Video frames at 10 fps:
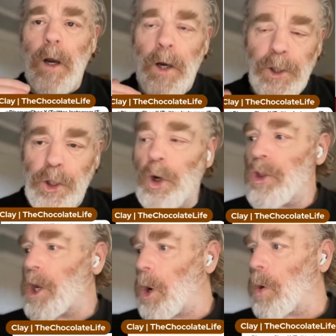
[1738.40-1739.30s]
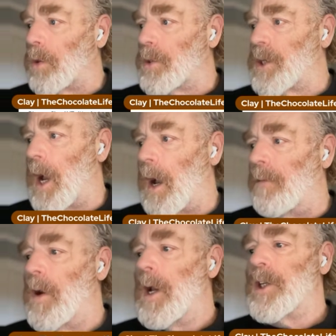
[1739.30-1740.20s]
assure the goals
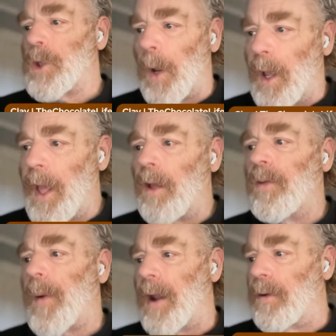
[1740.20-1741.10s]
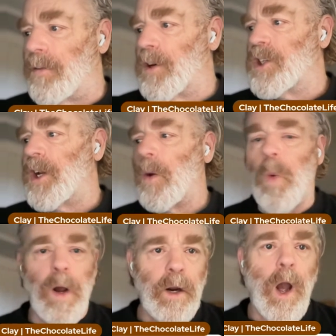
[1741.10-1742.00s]
of soil health, biodiversity,
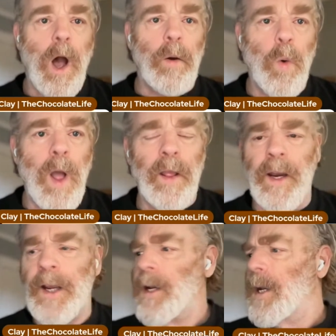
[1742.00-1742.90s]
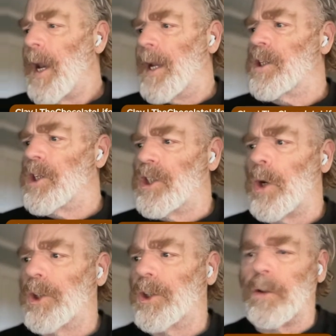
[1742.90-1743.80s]
water quality, and
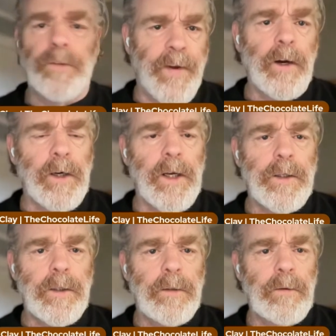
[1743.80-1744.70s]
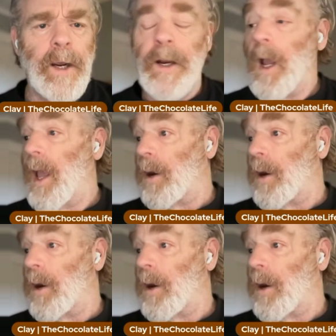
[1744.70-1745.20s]
social fairness, right? And